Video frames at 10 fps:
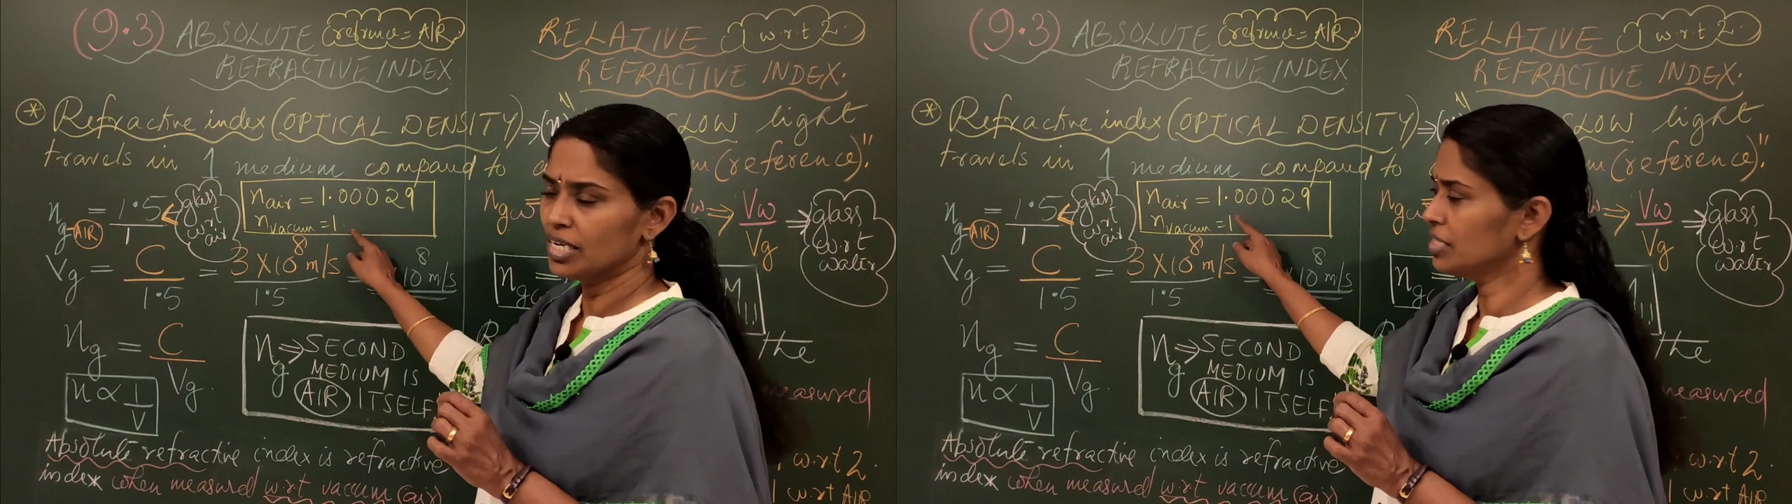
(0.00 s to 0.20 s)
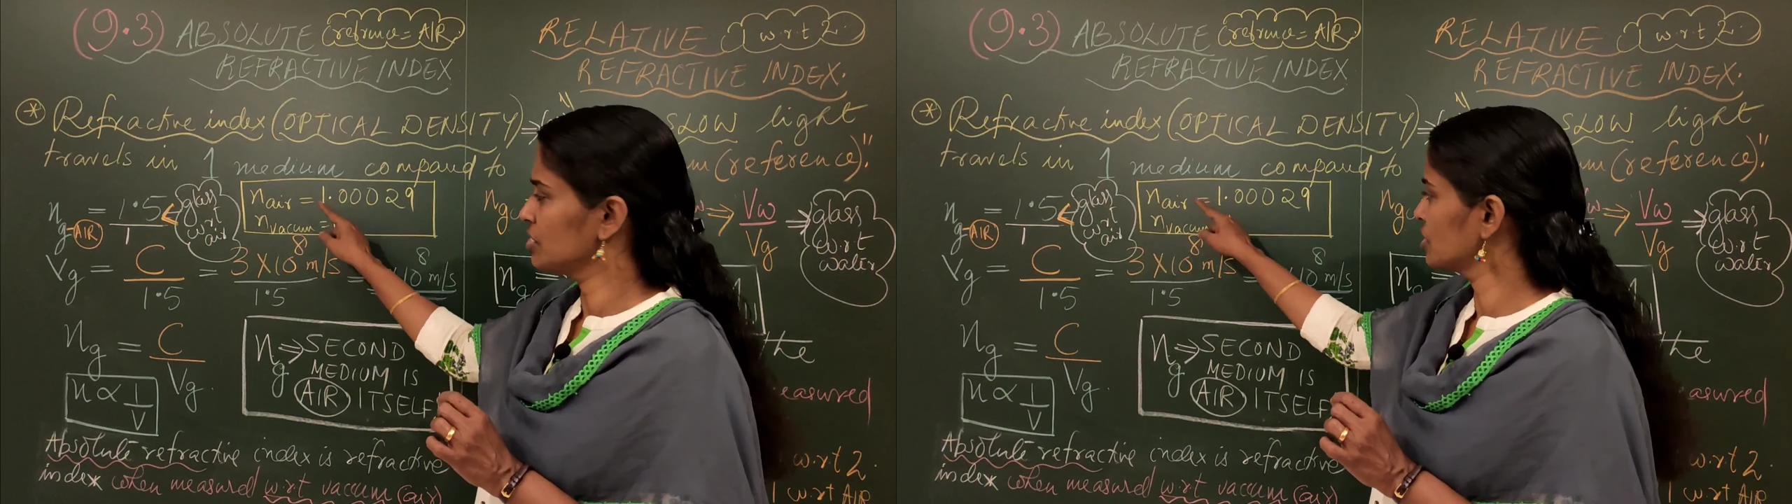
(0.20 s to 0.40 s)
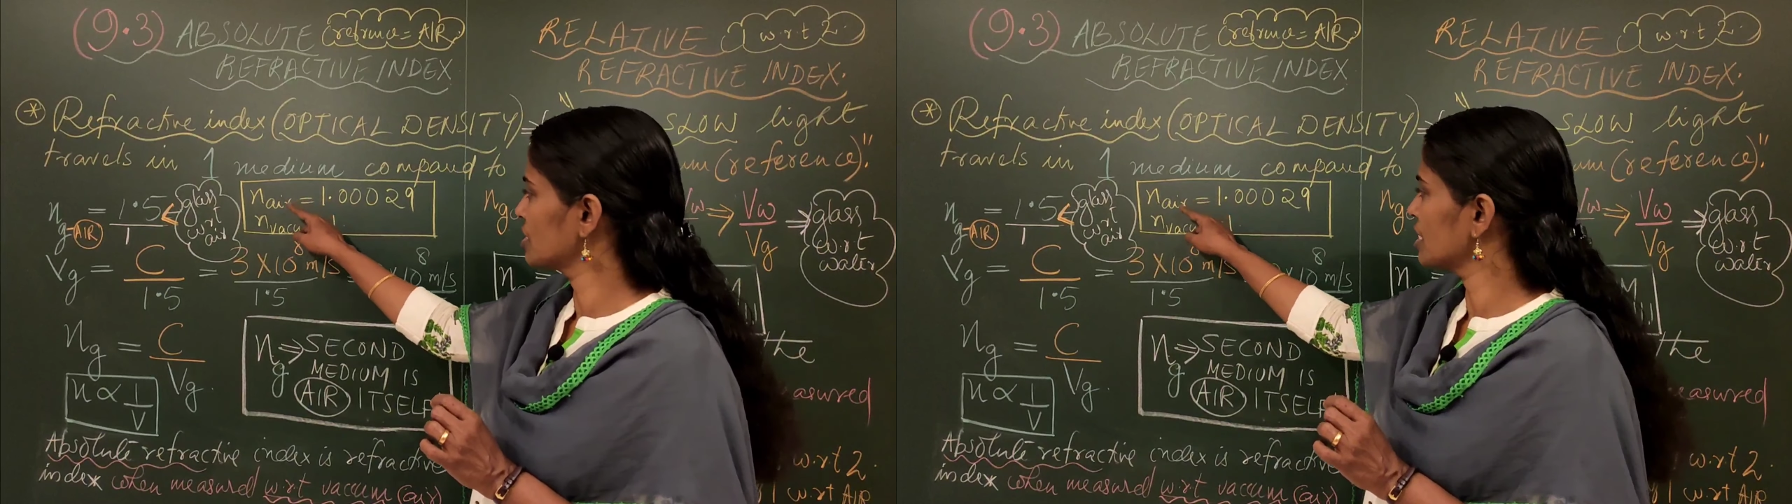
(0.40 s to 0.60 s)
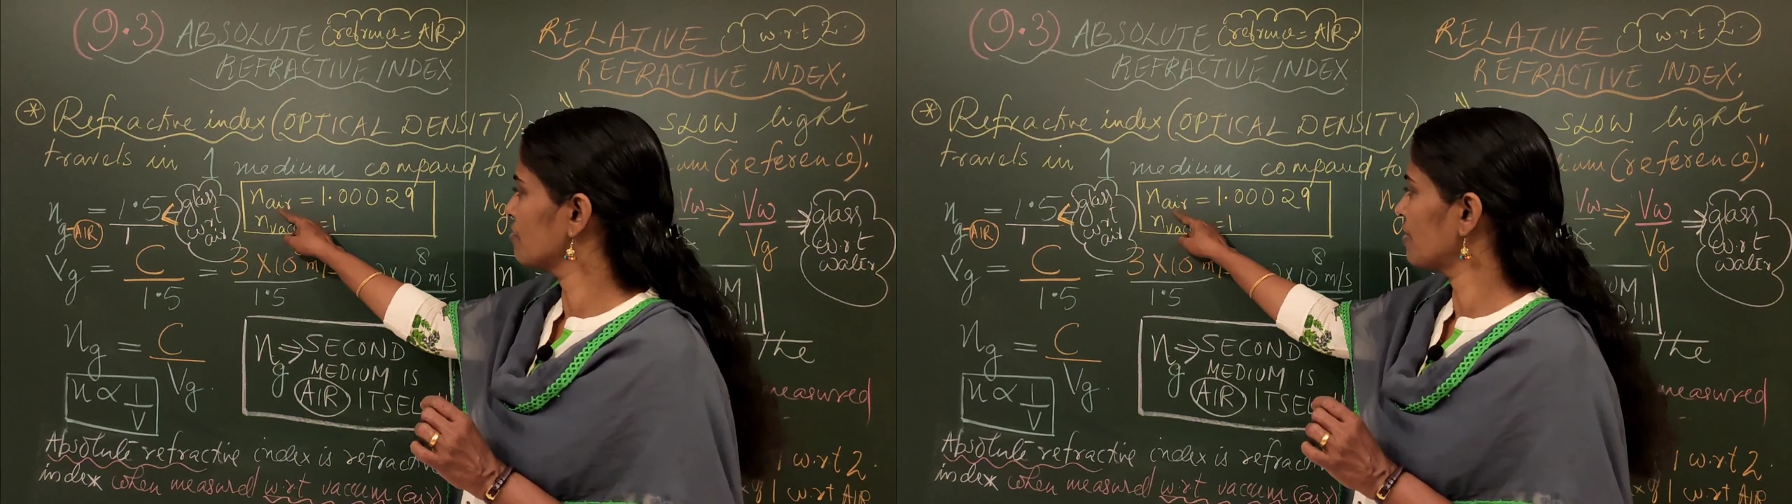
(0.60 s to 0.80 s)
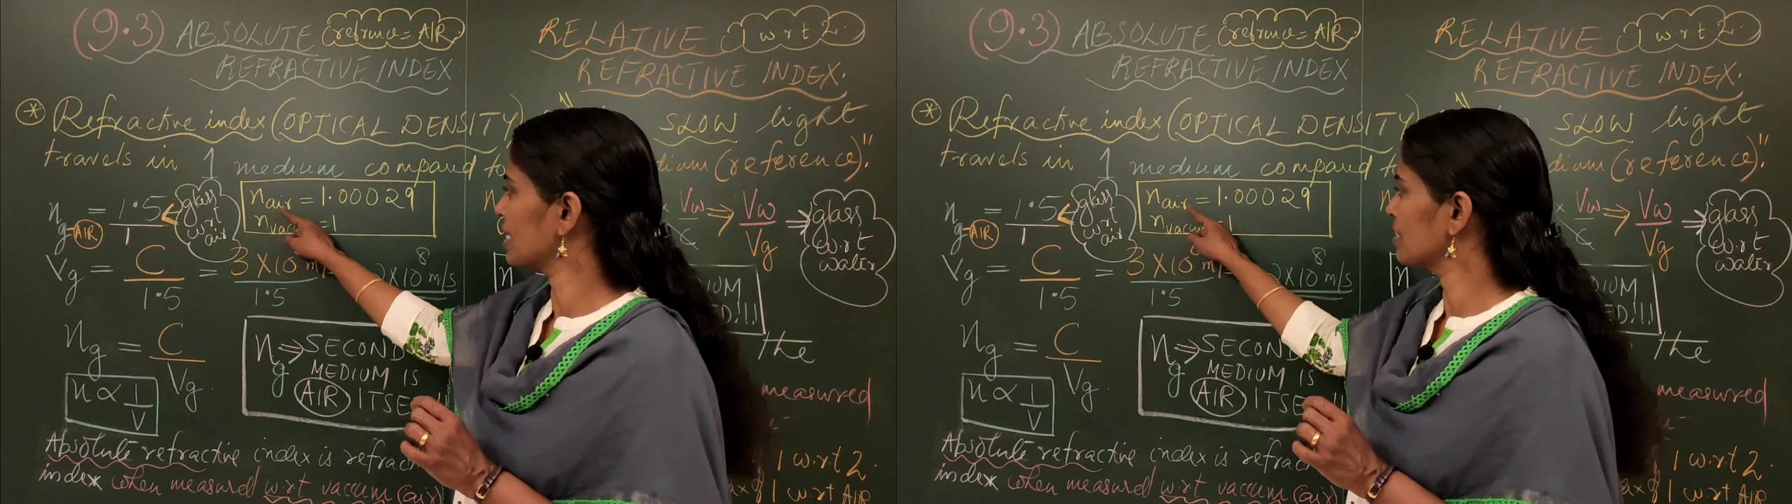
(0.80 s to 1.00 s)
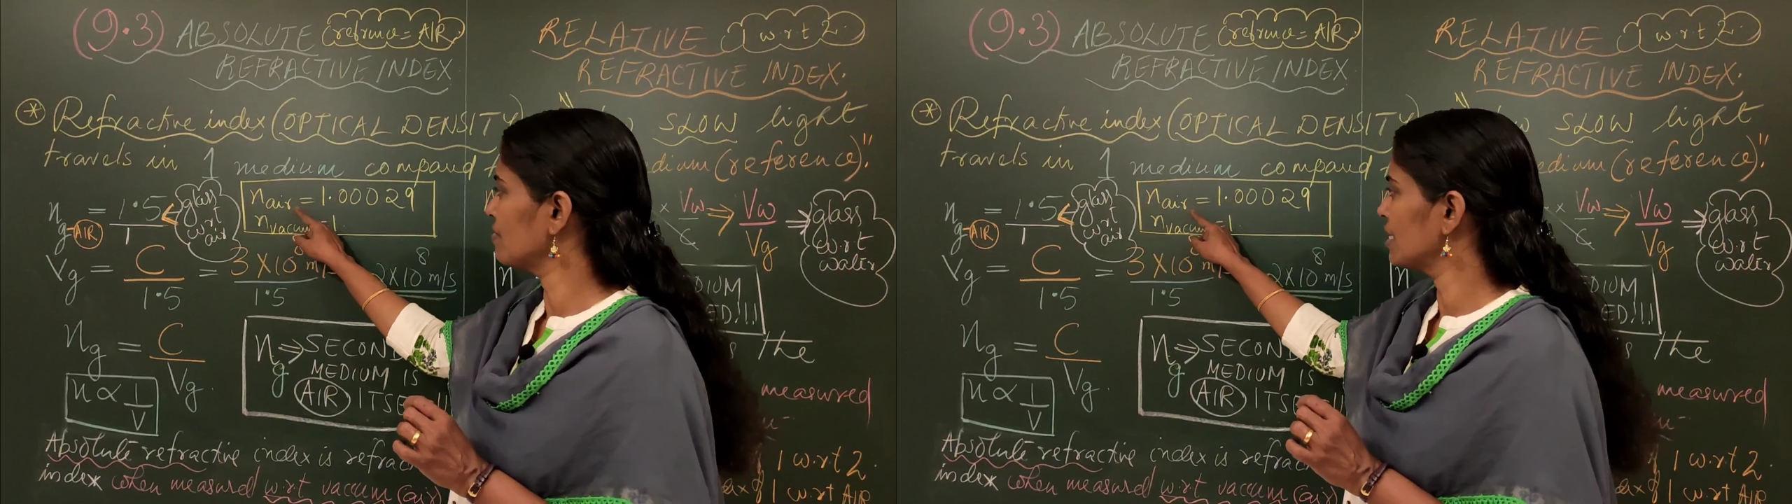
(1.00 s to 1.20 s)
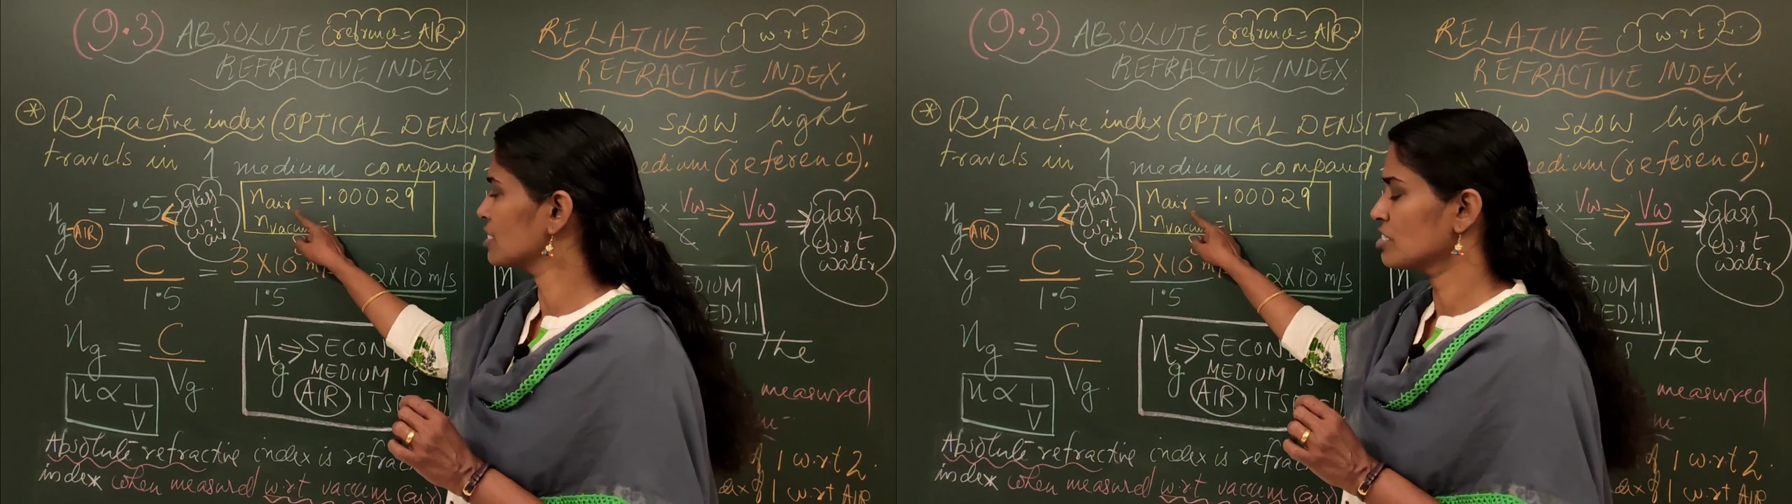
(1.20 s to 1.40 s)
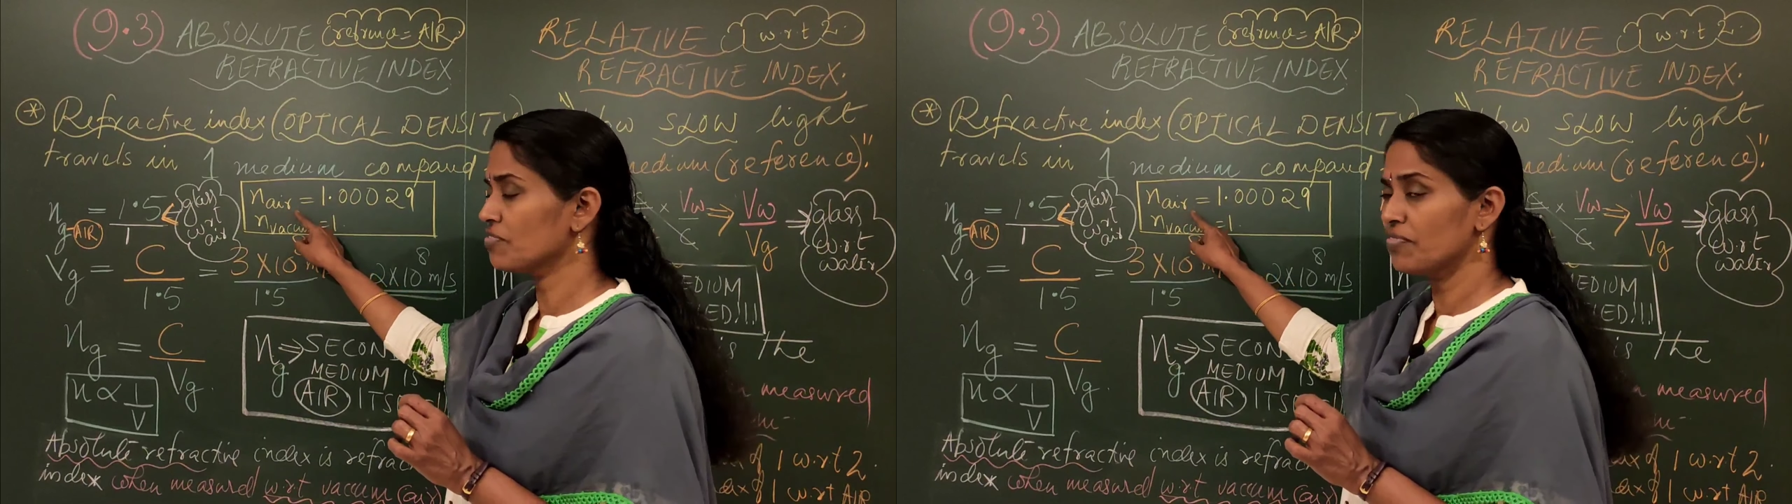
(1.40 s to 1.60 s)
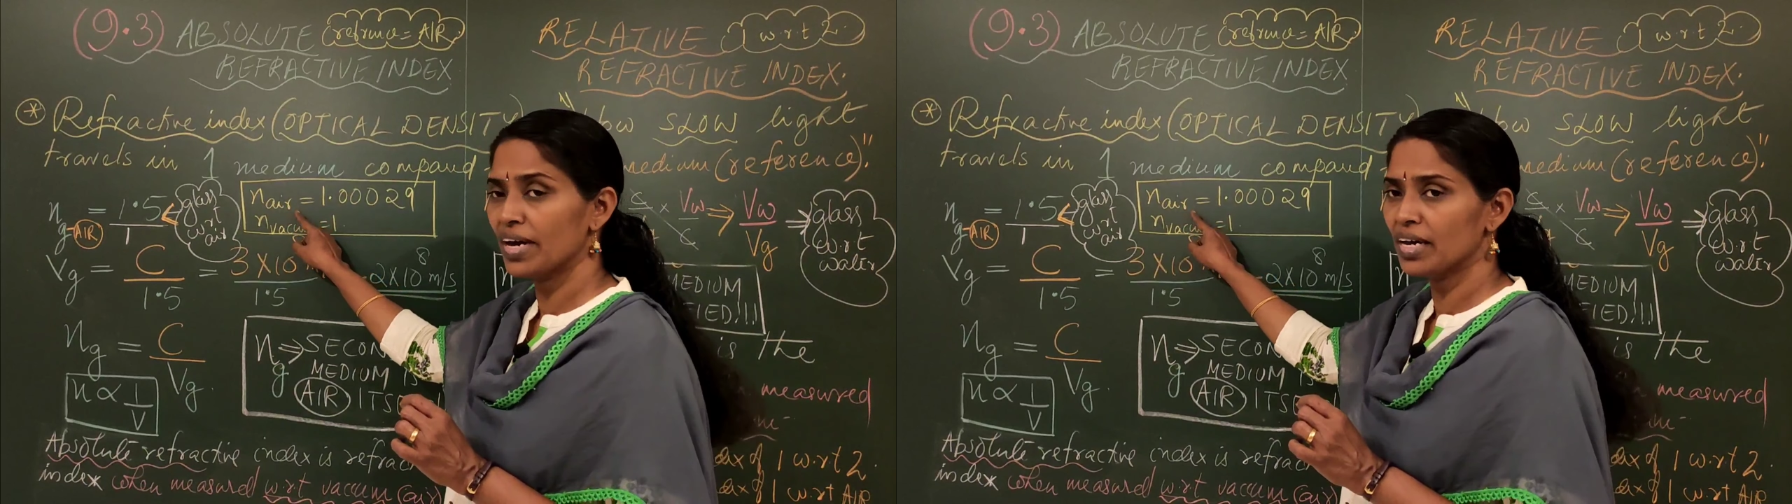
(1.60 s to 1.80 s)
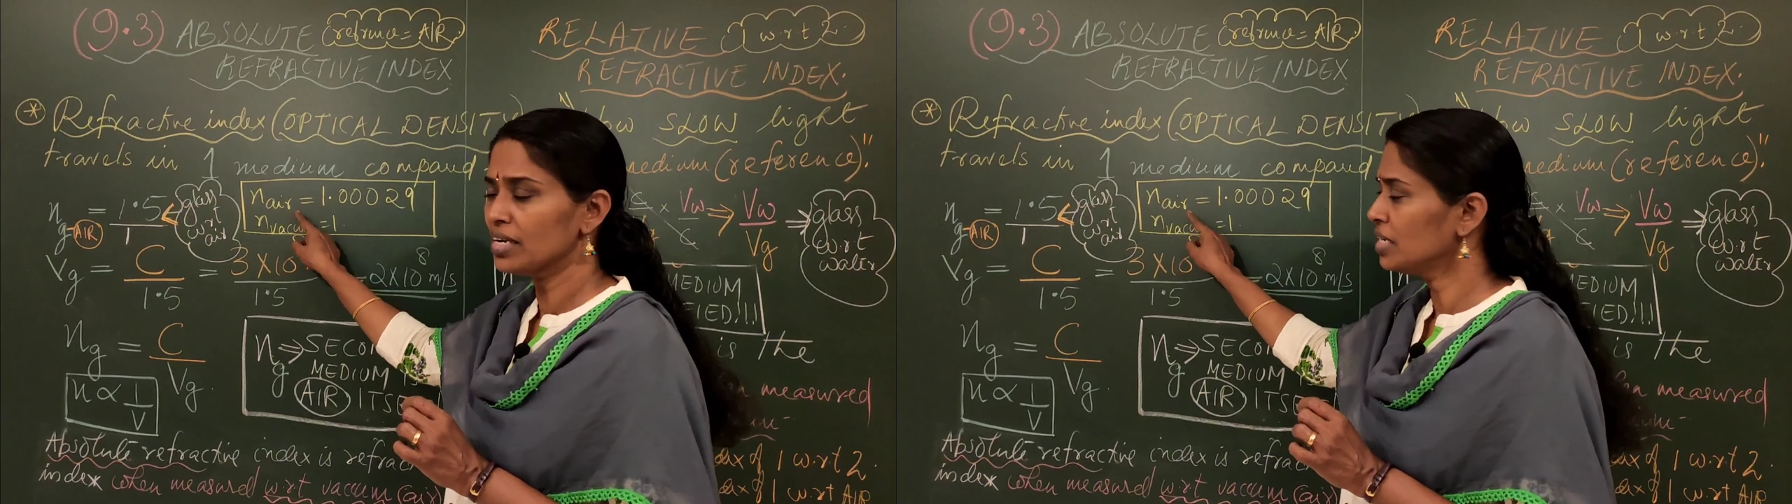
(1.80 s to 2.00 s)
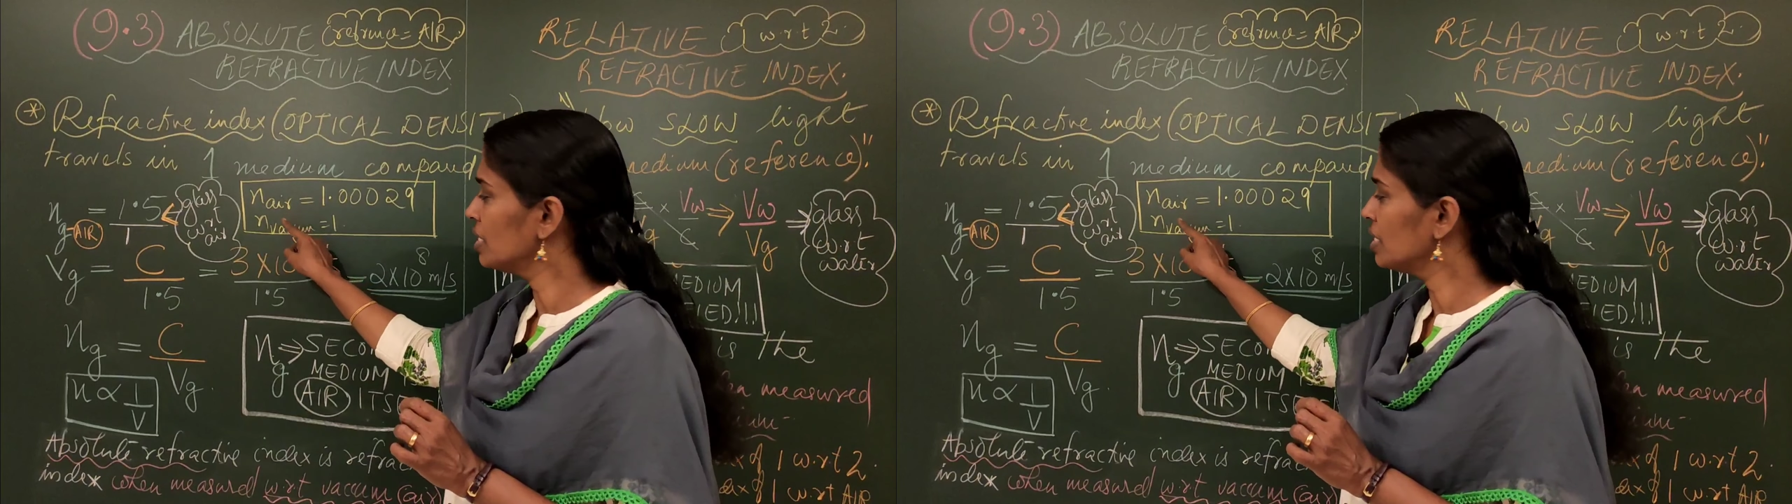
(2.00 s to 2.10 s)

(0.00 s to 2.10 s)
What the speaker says: This is the refractive index of air,